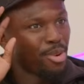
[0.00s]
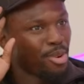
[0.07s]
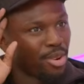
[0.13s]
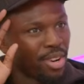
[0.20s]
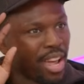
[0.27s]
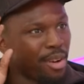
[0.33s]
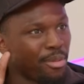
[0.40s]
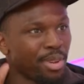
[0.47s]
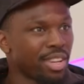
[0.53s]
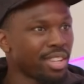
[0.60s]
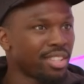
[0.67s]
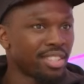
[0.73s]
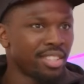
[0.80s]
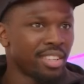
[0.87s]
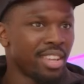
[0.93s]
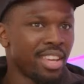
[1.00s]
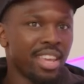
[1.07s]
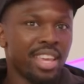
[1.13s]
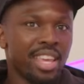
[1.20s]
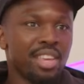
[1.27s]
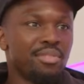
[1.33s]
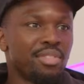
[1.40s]
cool. Like we could
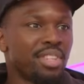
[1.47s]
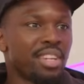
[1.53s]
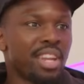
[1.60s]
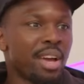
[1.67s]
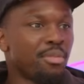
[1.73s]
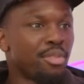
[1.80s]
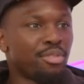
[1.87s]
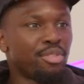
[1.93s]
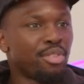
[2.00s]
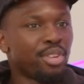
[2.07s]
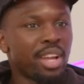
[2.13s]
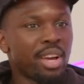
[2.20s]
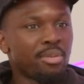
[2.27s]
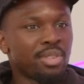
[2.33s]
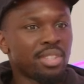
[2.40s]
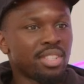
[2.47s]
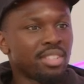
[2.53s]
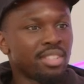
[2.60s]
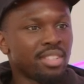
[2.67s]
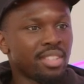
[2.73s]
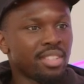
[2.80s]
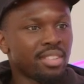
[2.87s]
even the night before, like
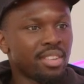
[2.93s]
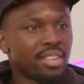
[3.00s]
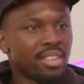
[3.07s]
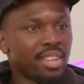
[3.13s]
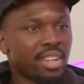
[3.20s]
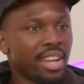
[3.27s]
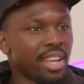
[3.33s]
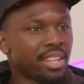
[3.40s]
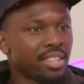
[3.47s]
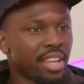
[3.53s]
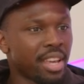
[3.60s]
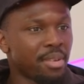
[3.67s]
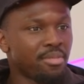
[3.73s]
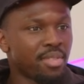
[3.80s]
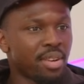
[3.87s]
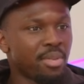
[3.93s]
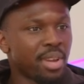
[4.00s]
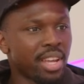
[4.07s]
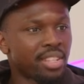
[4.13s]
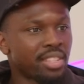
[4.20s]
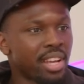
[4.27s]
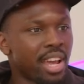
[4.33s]
the lads came around, we
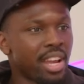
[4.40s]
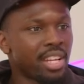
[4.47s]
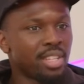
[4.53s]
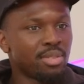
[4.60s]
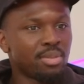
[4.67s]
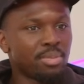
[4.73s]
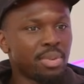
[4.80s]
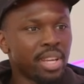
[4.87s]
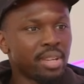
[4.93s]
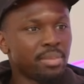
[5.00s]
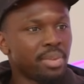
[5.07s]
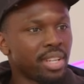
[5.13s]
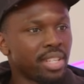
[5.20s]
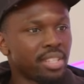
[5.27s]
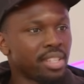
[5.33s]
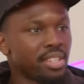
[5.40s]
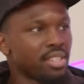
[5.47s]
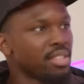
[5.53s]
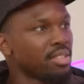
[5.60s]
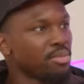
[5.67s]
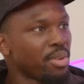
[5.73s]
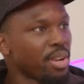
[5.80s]
had Chinese, we played
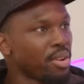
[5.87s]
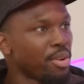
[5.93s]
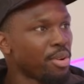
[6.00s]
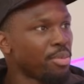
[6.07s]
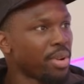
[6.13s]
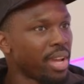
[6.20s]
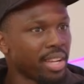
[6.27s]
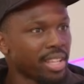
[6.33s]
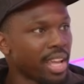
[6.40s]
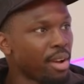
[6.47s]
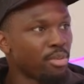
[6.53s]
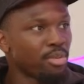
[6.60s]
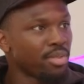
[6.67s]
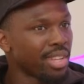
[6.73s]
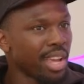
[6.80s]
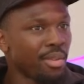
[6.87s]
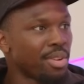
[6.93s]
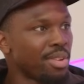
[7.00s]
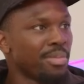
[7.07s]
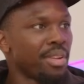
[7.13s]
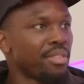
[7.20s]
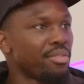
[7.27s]
PlayStation and went home. Like that would
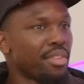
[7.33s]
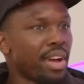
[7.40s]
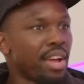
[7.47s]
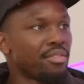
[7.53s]
have been fine.